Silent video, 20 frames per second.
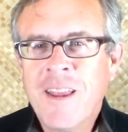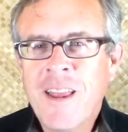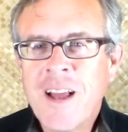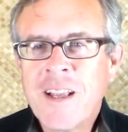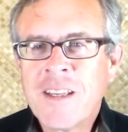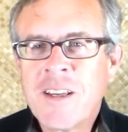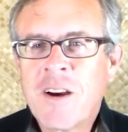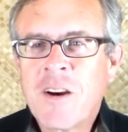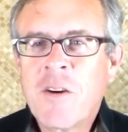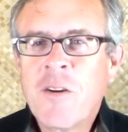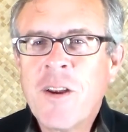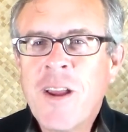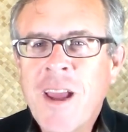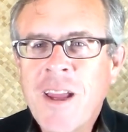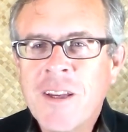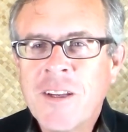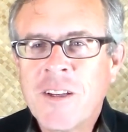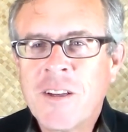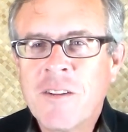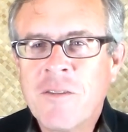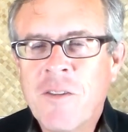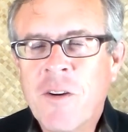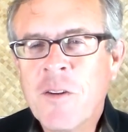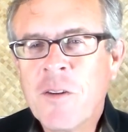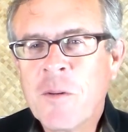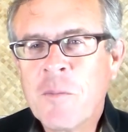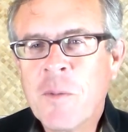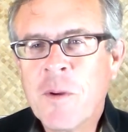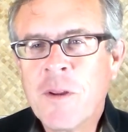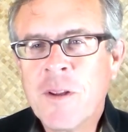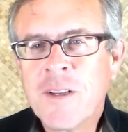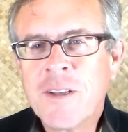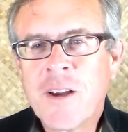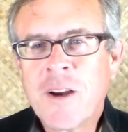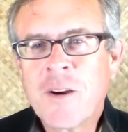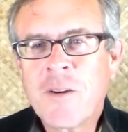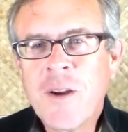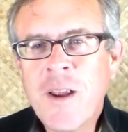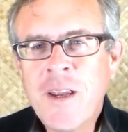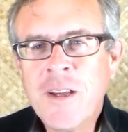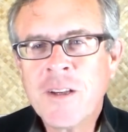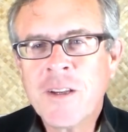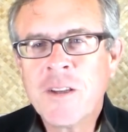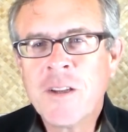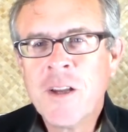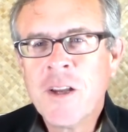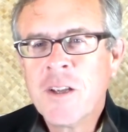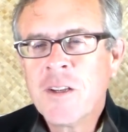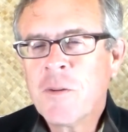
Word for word: That's our creation. Vulnerability is our creation.